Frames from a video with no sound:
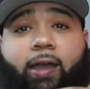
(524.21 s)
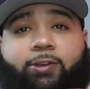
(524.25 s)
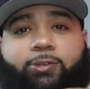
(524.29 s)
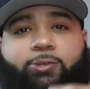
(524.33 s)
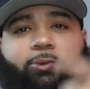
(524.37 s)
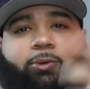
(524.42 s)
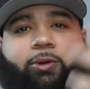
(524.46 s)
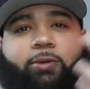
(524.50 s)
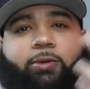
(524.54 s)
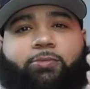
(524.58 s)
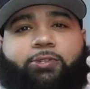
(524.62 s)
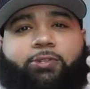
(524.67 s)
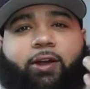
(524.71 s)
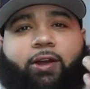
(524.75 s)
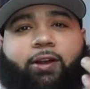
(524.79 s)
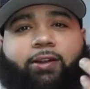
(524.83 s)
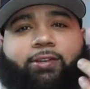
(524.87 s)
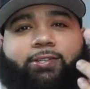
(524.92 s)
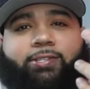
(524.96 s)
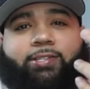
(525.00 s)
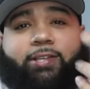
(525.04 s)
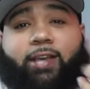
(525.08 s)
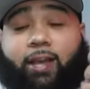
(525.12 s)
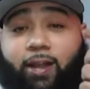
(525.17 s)
is what I'm trying to
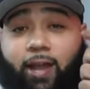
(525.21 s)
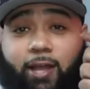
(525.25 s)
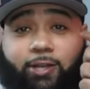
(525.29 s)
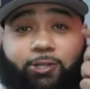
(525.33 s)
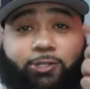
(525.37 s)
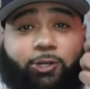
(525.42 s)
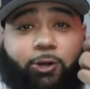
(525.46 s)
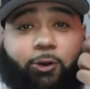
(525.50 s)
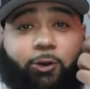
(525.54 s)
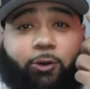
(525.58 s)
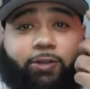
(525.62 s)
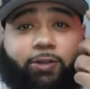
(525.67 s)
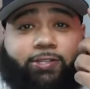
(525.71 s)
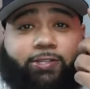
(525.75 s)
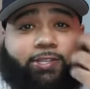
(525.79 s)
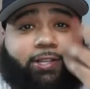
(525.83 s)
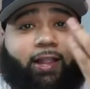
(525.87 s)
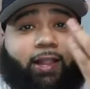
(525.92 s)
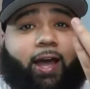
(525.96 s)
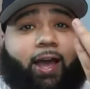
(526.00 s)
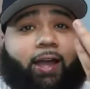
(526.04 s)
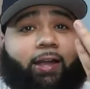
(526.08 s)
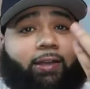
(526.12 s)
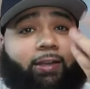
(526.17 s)
say. That joint is,
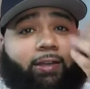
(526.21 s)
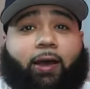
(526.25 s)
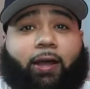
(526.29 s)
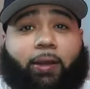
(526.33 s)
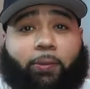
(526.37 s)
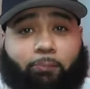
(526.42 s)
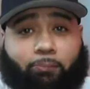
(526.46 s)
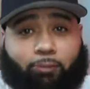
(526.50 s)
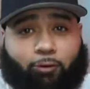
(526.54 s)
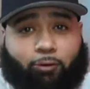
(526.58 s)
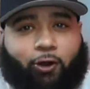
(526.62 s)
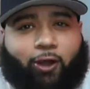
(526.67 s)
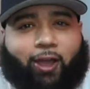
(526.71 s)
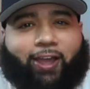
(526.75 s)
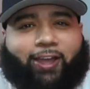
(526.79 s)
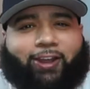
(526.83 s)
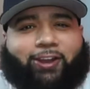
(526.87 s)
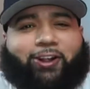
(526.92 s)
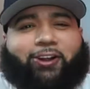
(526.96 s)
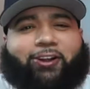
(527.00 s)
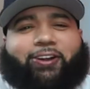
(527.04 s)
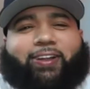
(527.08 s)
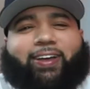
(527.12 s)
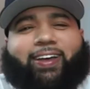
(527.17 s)
like,
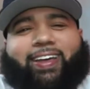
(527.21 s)
embroidered.